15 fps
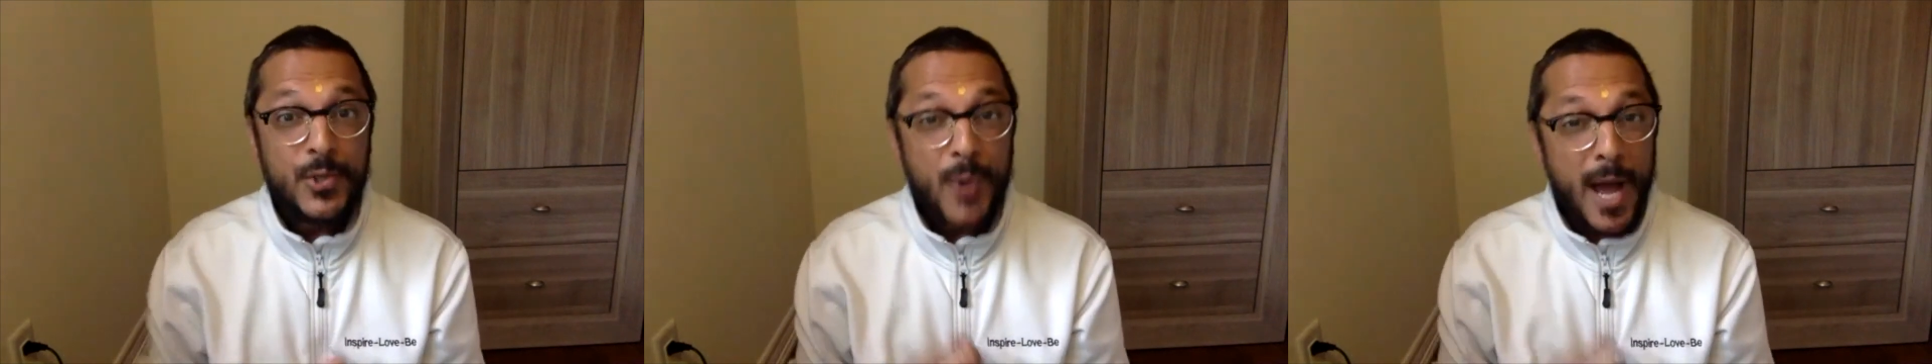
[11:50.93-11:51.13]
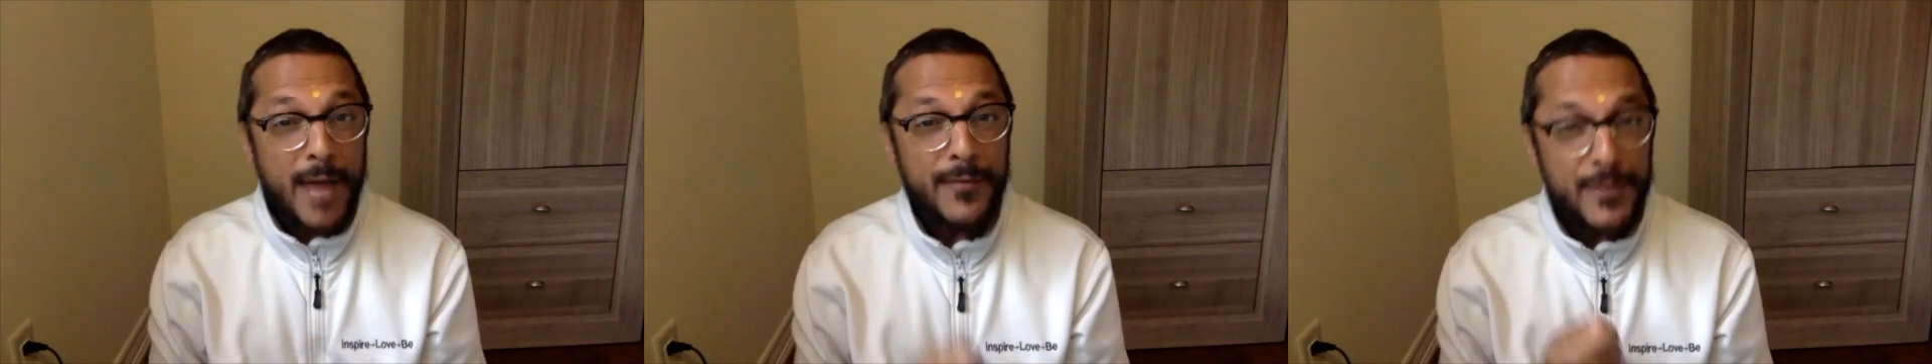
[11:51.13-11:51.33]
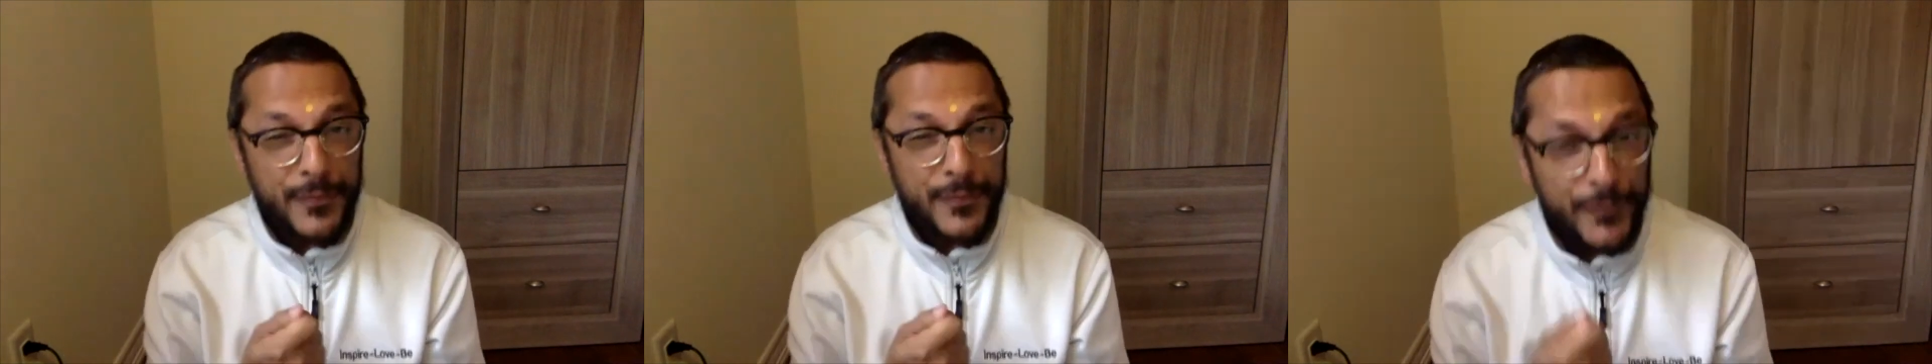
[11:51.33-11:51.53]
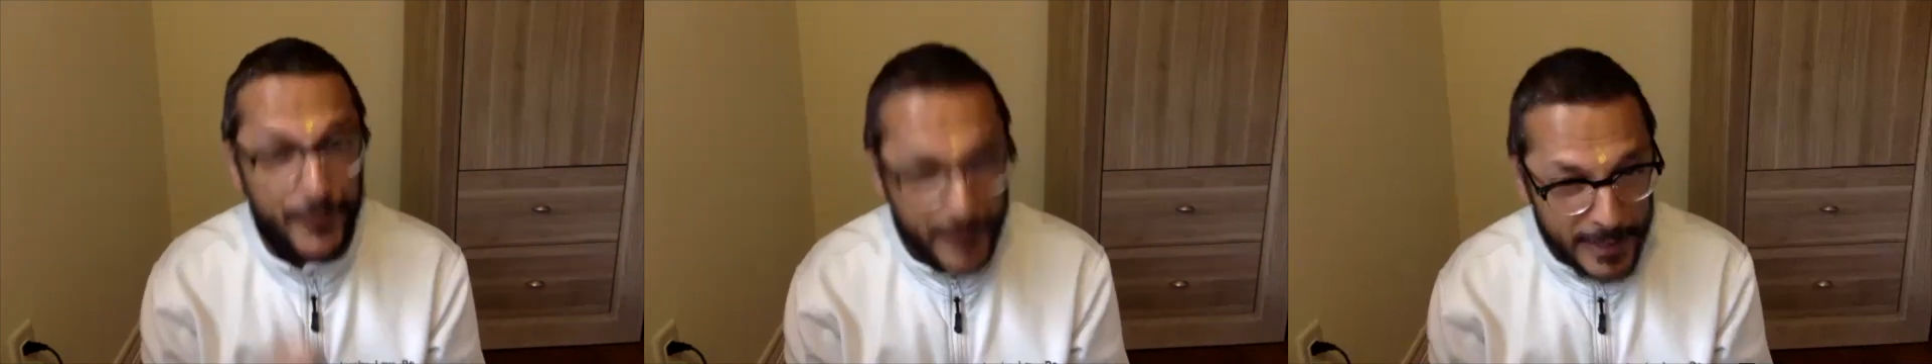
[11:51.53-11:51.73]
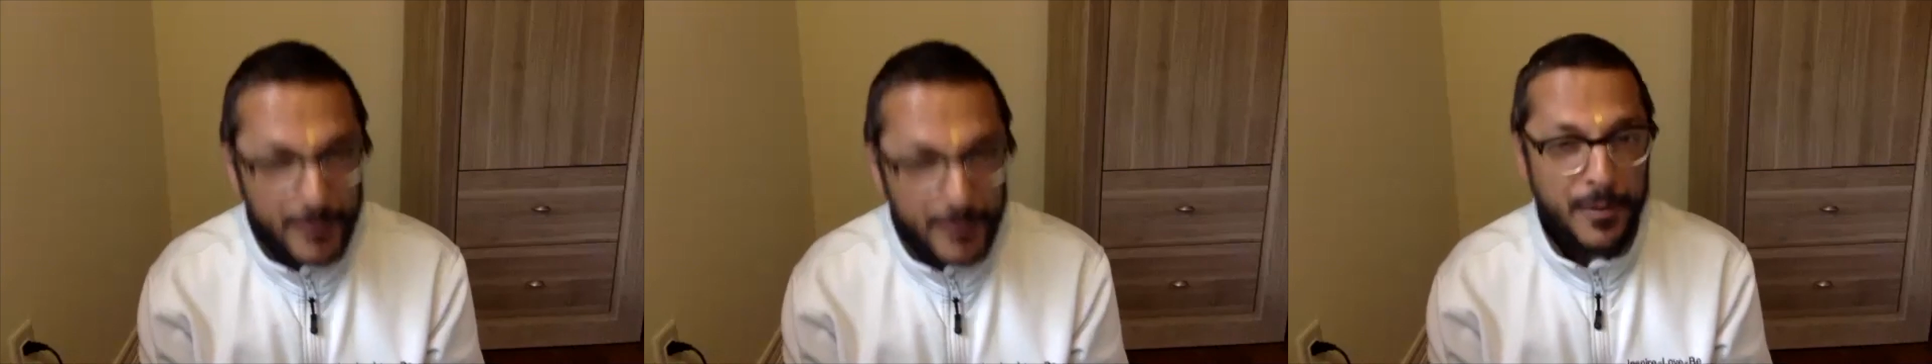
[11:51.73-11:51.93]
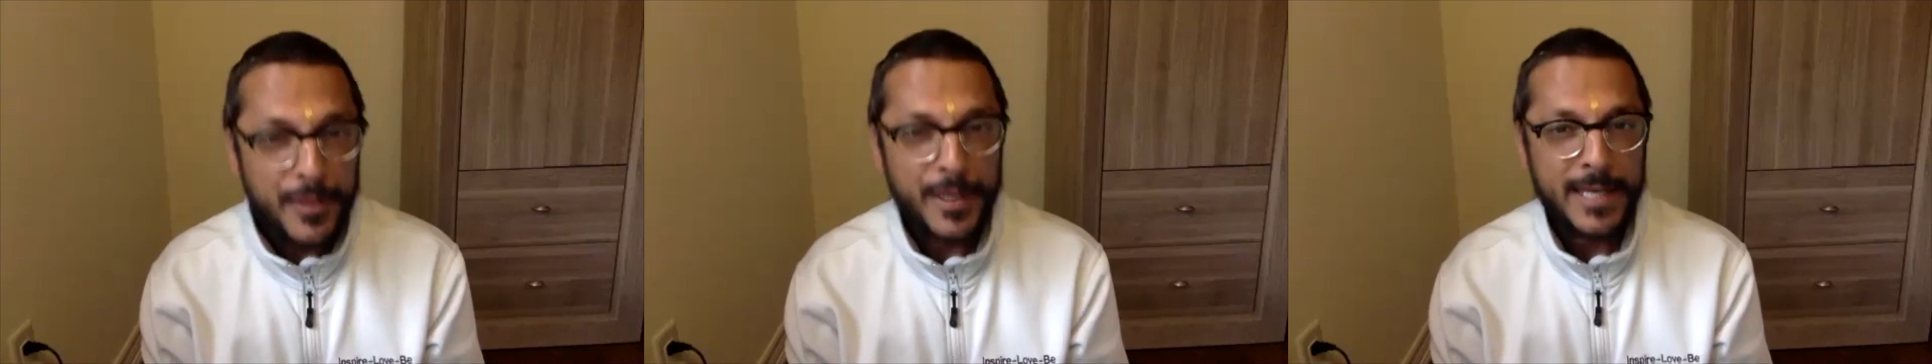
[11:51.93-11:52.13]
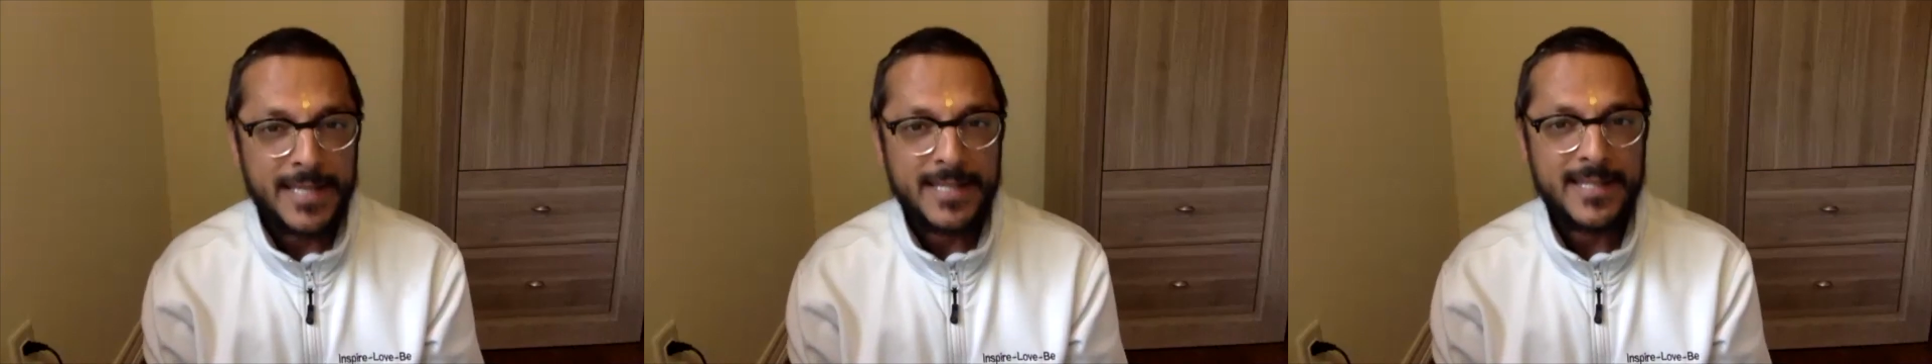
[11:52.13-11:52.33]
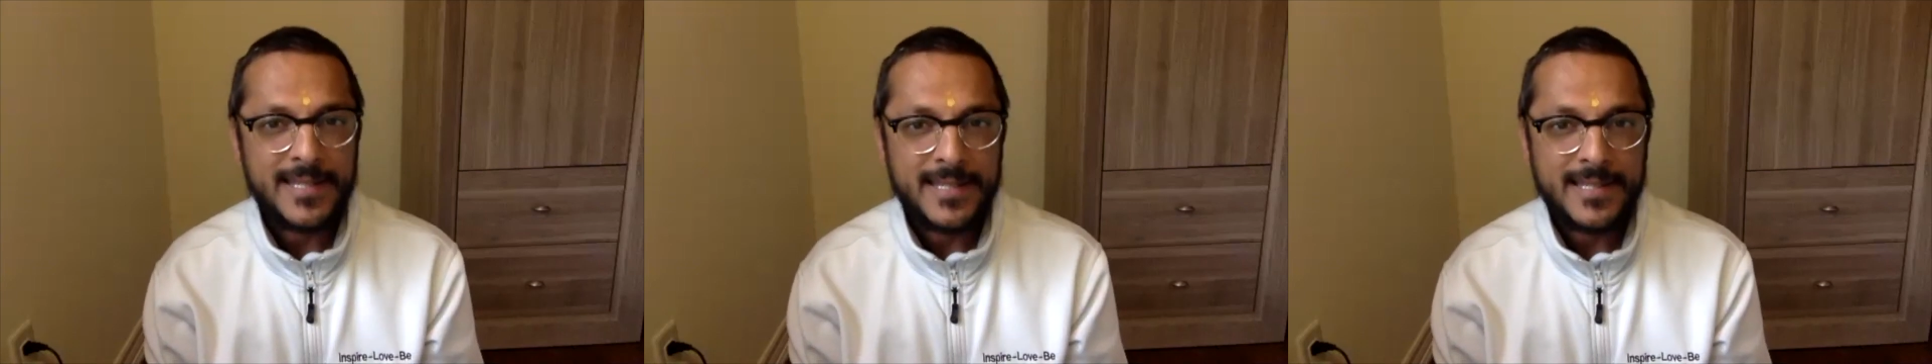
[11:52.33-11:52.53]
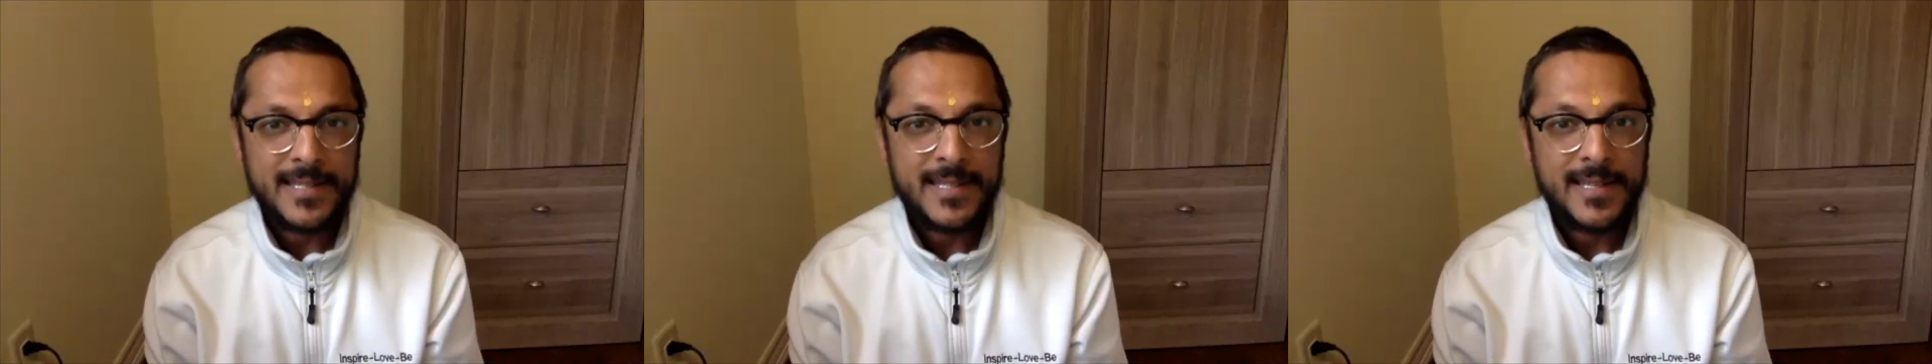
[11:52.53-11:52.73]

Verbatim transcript: I have to feel this.